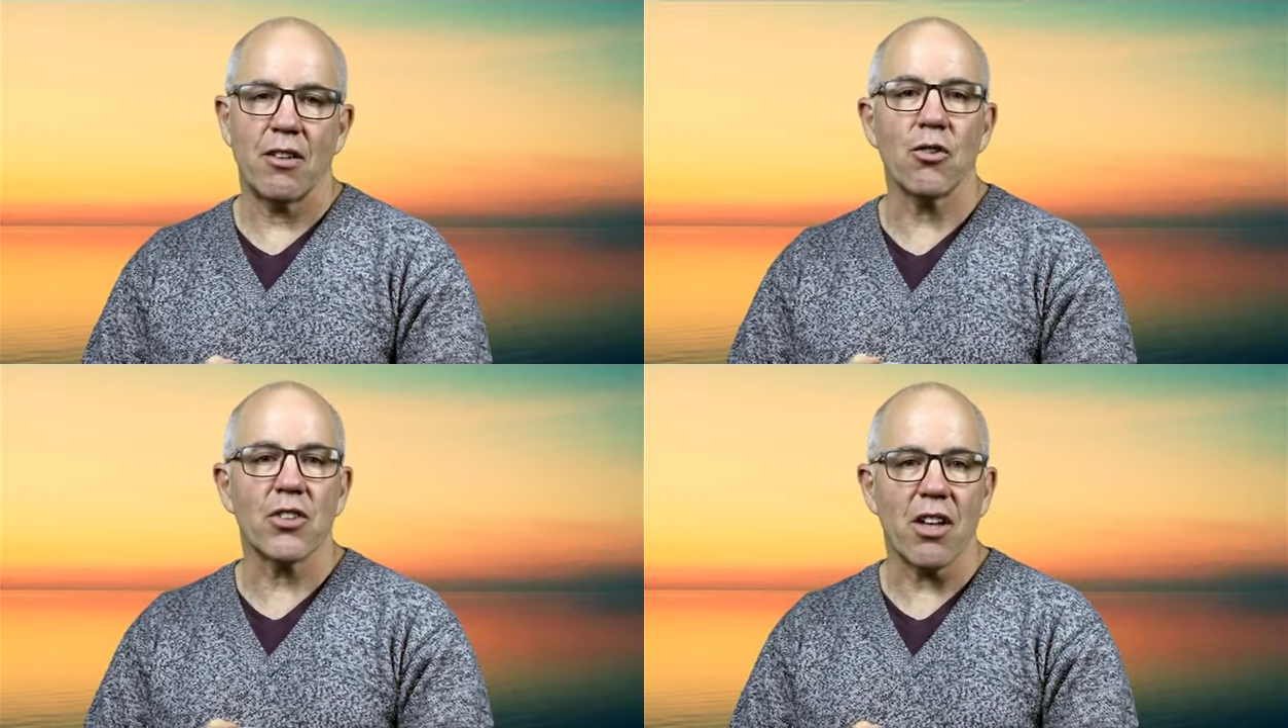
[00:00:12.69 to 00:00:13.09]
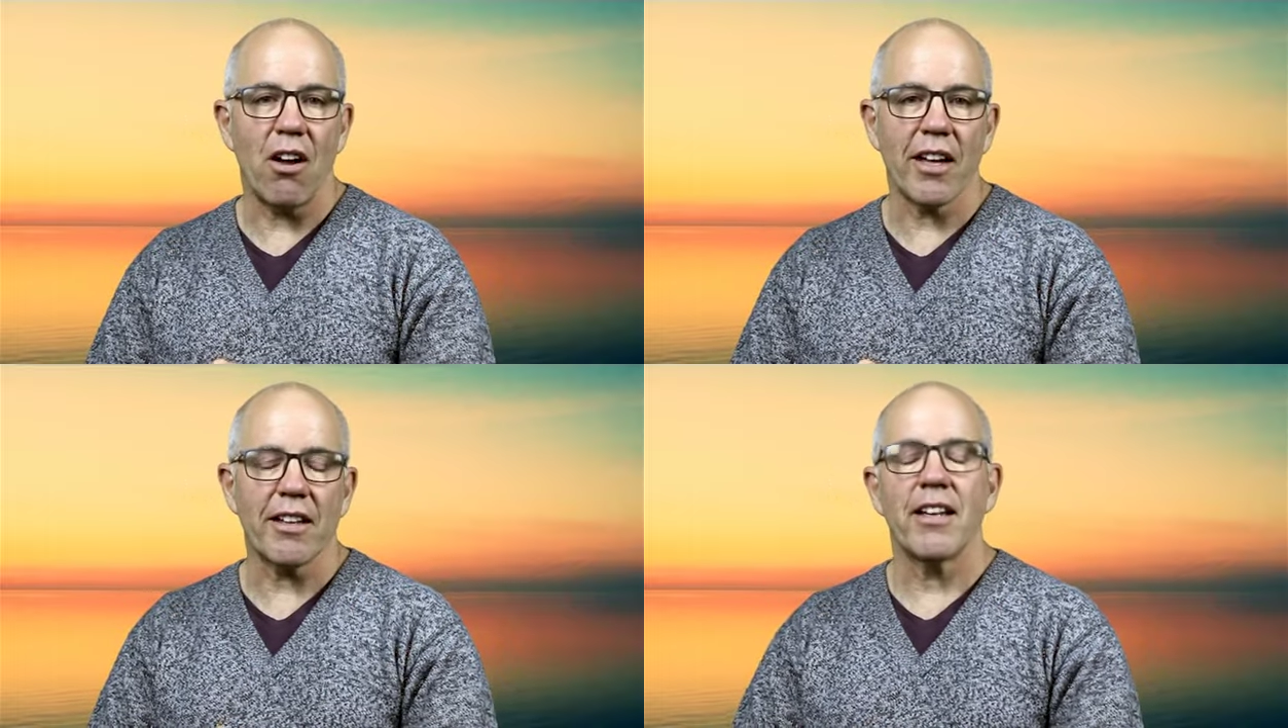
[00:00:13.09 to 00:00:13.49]
looks
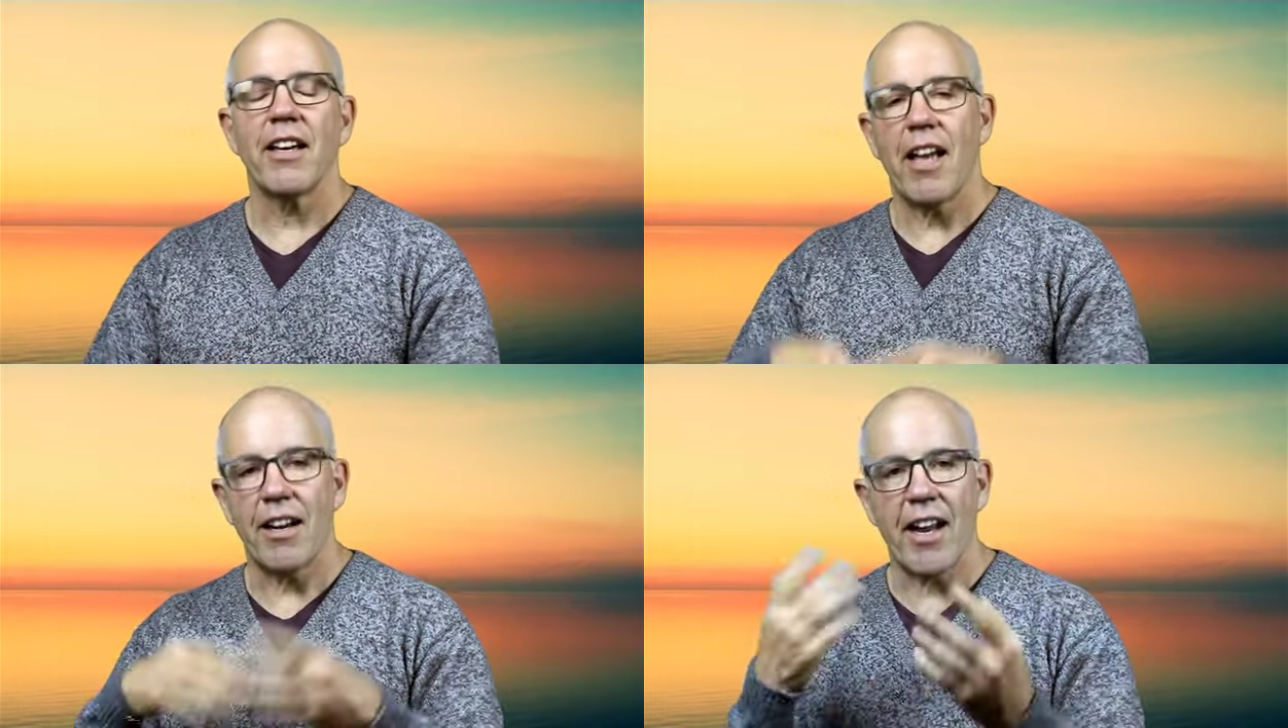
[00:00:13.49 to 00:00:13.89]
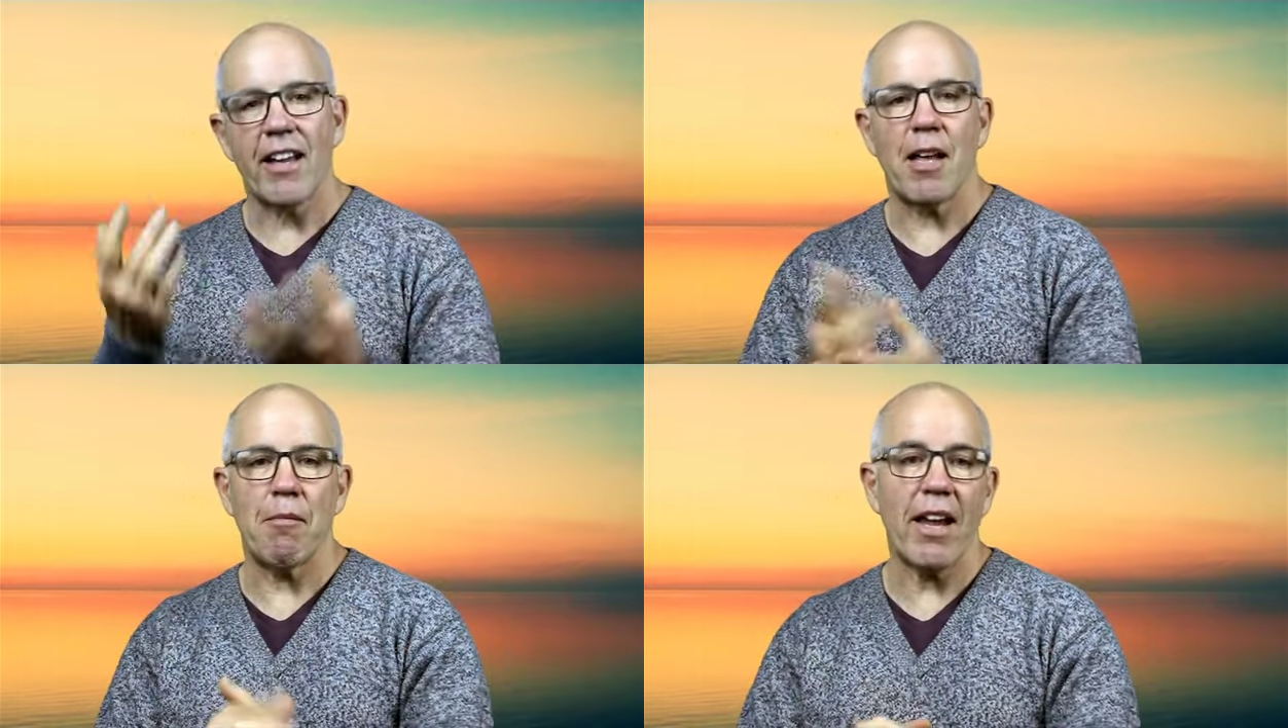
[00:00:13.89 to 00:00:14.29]
like and
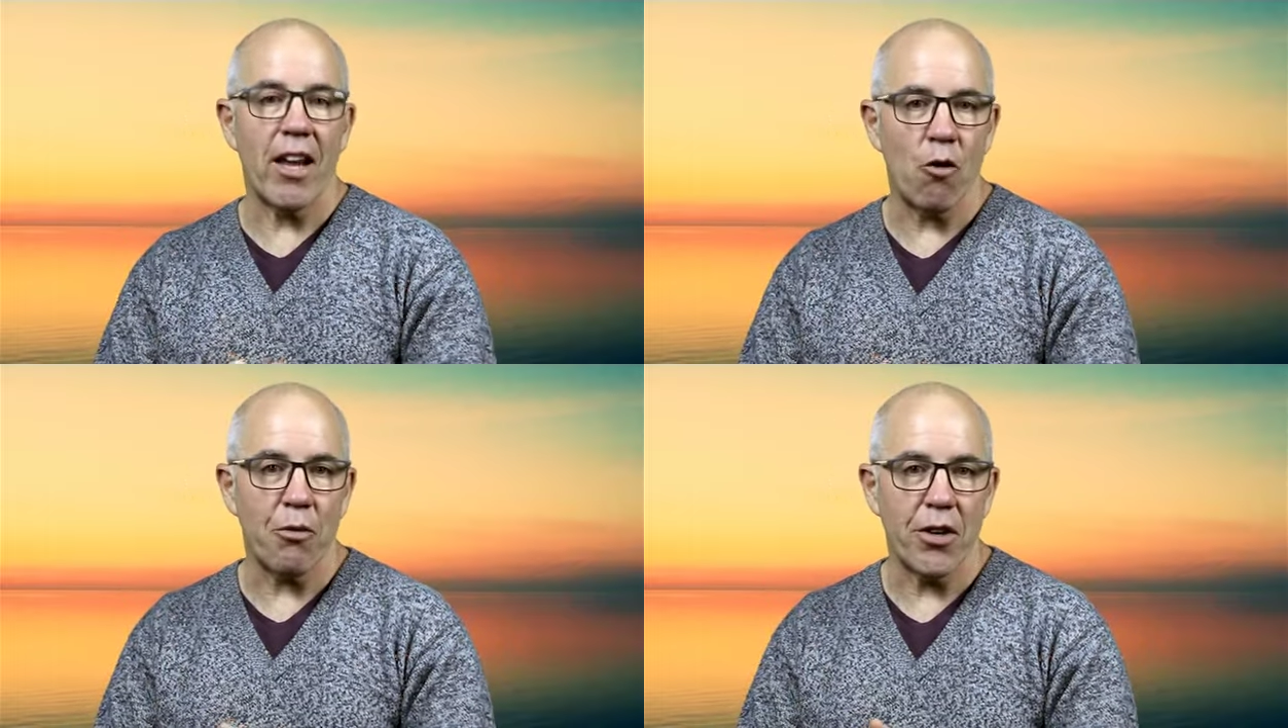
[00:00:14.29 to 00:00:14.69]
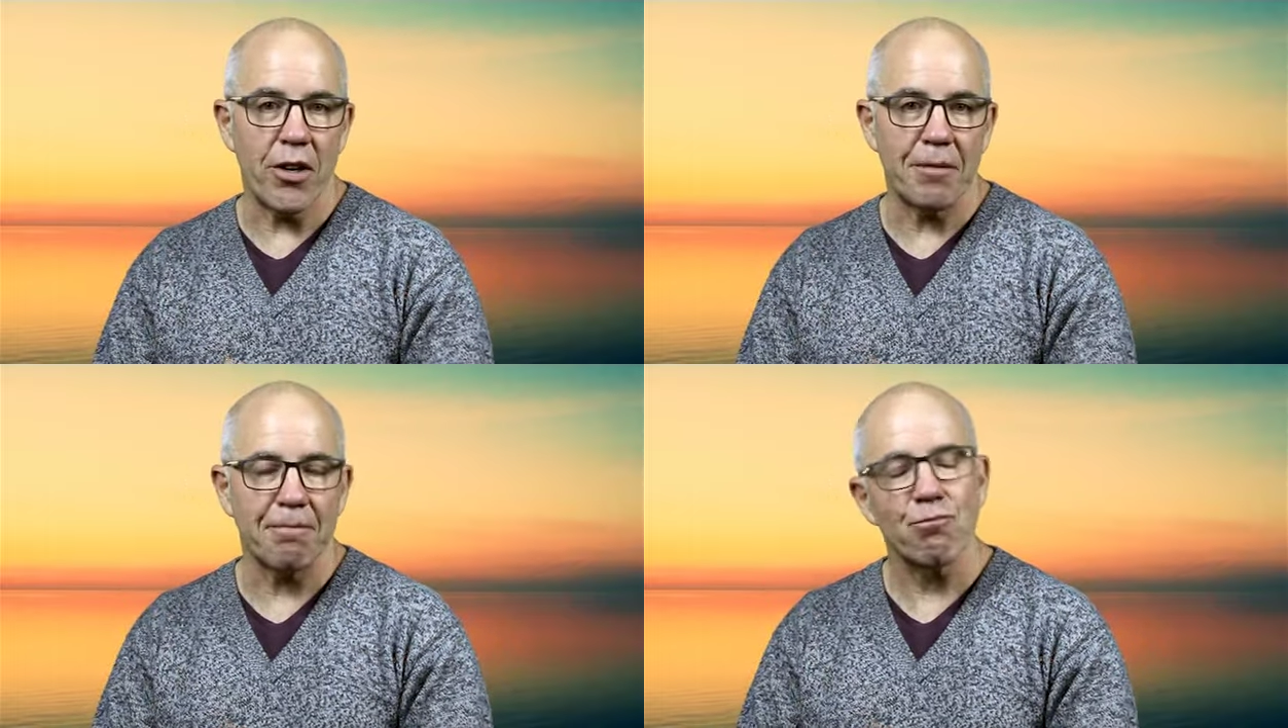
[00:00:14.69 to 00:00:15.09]
how that may help you.